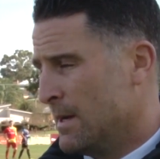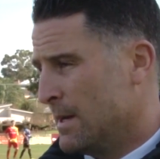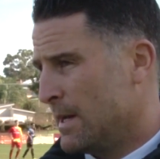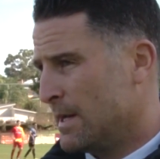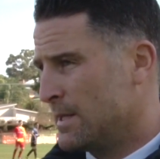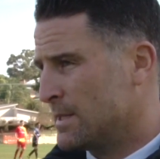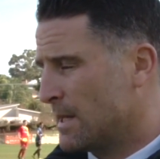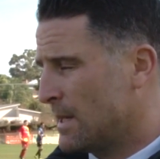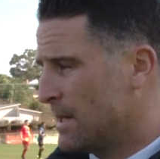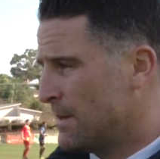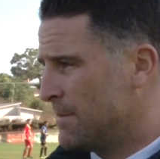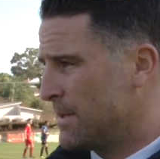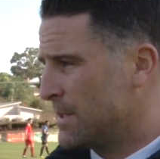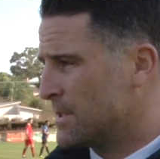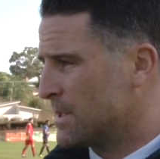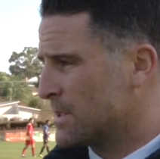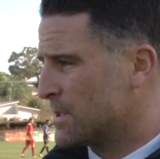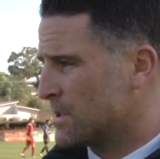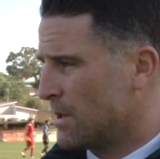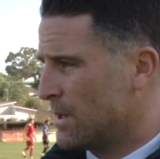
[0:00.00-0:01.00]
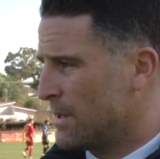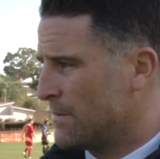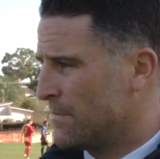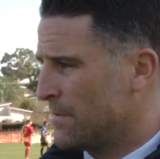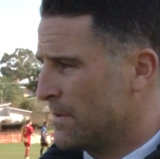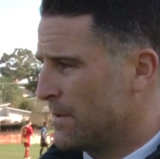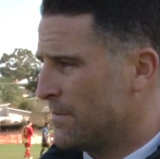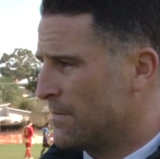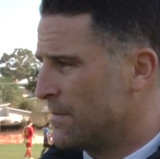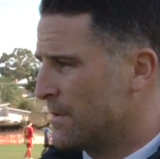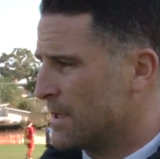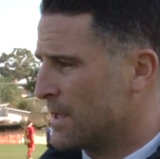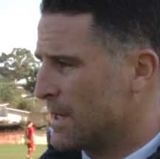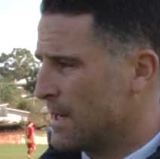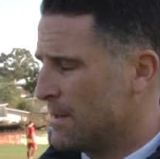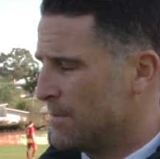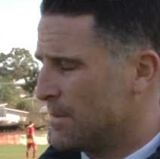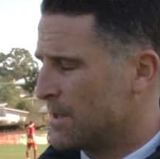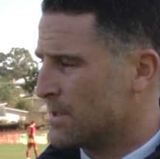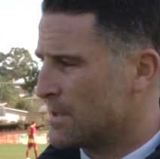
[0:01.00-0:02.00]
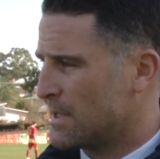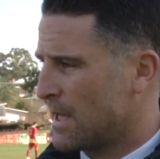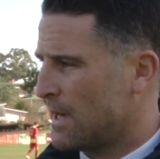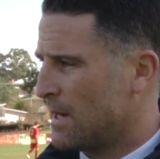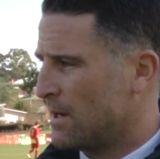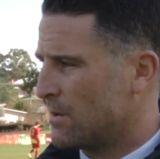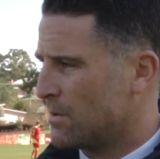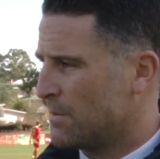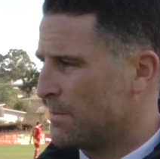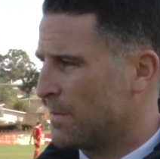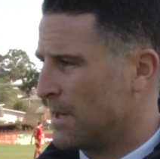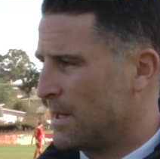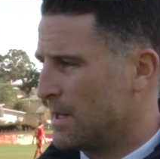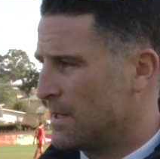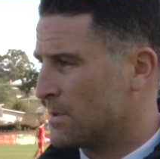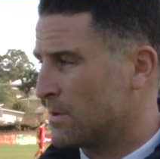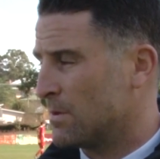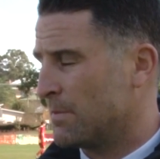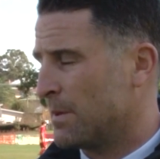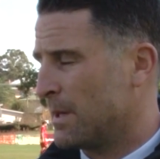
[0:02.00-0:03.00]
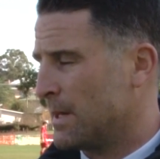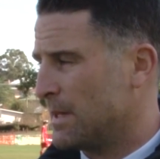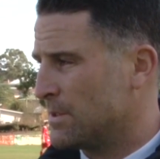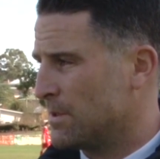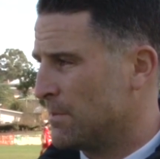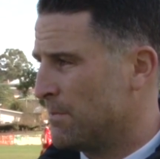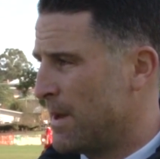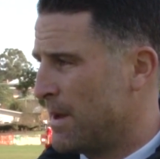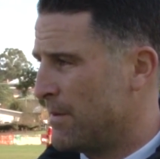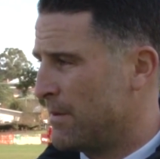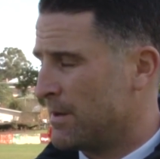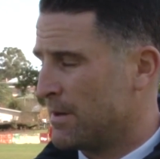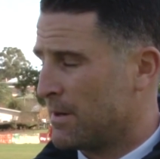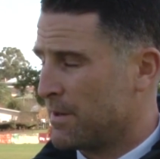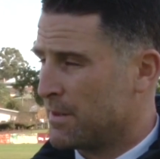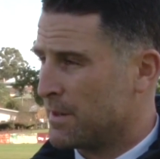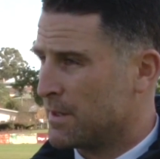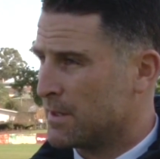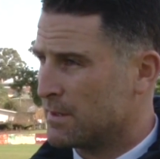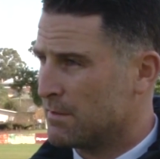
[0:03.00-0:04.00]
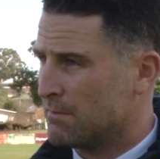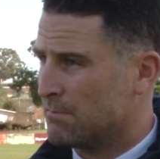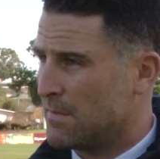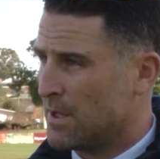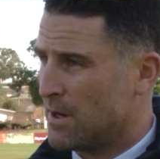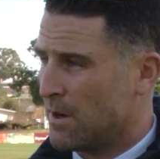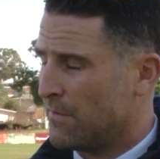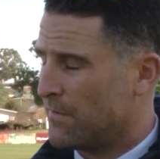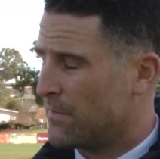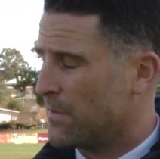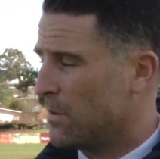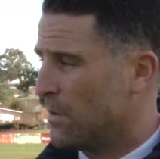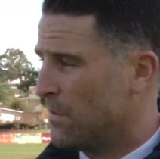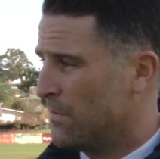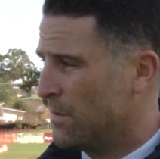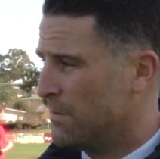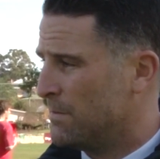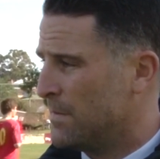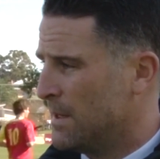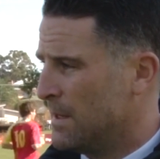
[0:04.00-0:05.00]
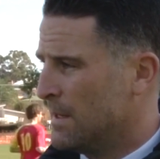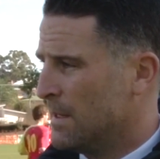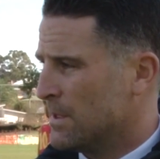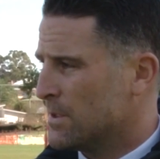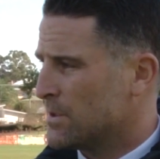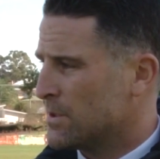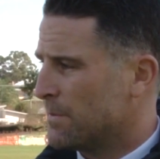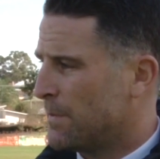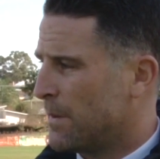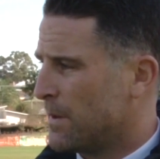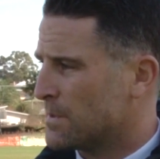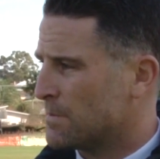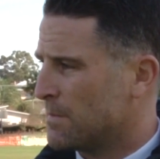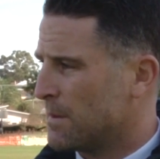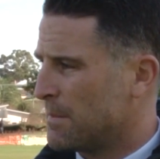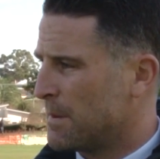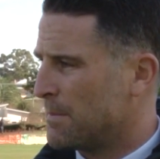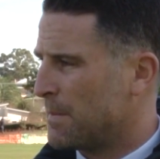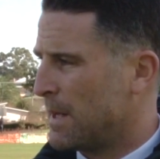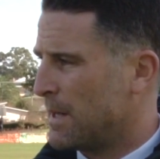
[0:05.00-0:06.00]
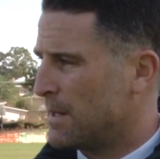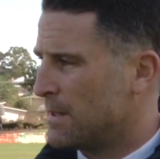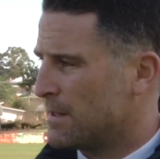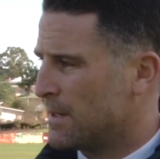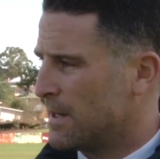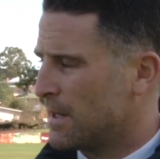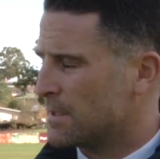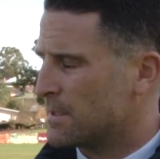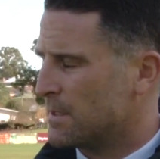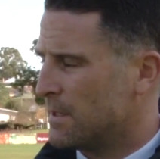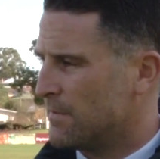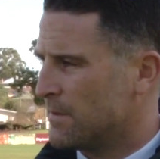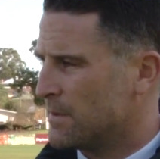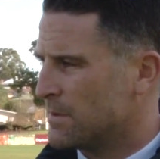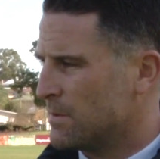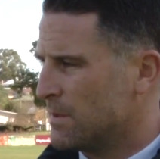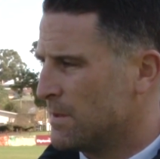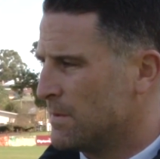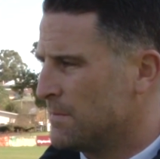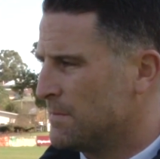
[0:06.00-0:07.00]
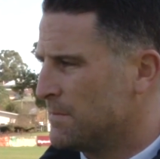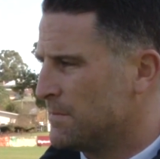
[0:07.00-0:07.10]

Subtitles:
it's exciting for the game, because they are good players on merit. And I think, you know, a few of them should possibly be playing at the next level as well.